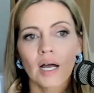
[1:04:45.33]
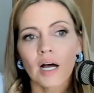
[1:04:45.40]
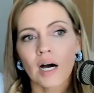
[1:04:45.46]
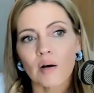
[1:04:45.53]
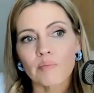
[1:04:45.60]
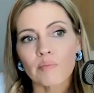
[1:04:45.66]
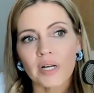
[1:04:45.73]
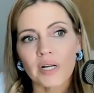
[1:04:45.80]

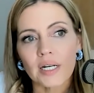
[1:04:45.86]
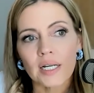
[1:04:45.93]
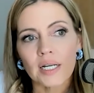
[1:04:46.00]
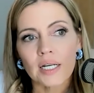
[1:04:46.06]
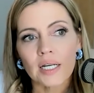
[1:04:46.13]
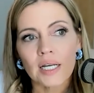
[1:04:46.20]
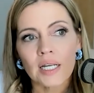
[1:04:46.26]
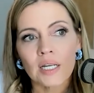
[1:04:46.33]
Um, but
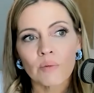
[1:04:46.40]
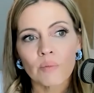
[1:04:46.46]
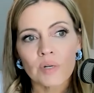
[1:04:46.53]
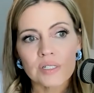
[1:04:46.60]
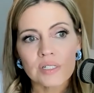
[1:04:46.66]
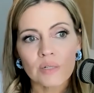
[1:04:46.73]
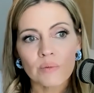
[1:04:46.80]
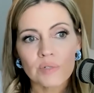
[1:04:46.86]
it
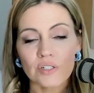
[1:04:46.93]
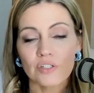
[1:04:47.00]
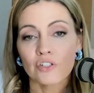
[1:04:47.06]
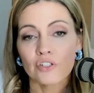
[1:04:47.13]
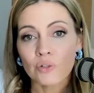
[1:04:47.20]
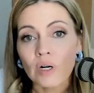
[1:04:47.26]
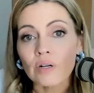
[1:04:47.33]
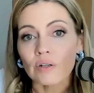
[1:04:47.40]
was it was a
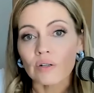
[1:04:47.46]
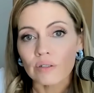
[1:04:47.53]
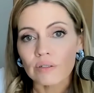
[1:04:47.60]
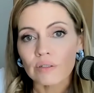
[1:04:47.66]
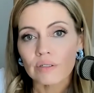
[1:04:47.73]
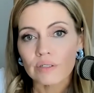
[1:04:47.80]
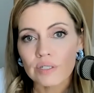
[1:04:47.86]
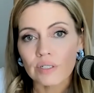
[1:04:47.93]

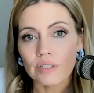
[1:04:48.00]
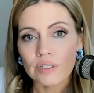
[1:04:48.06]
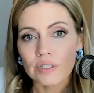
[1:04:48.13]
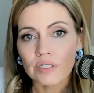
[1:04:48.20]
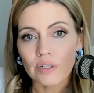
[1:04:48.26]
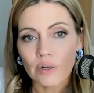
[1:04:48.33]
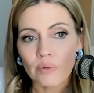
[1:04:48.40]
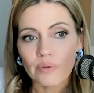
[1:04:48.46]
struggle to
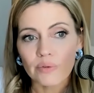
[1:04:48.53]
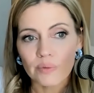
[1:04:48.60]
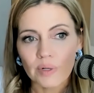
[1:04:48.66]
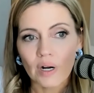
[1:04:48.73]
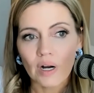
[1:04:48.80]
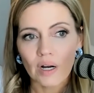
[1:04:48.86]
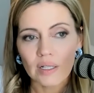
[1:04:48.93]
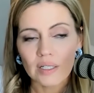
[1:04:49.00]
to go through
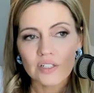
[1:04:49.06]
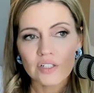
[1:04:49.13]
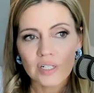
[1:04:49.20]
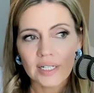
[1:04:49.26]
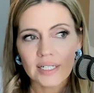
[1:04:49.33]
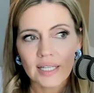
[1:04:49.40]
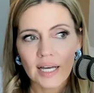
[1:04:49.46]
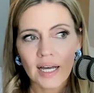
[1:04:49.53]
college
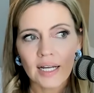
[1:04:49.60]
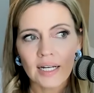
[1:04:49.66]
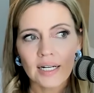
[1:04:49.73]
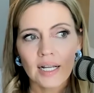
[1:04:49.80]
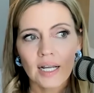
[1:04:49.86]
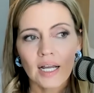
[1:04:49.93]
like that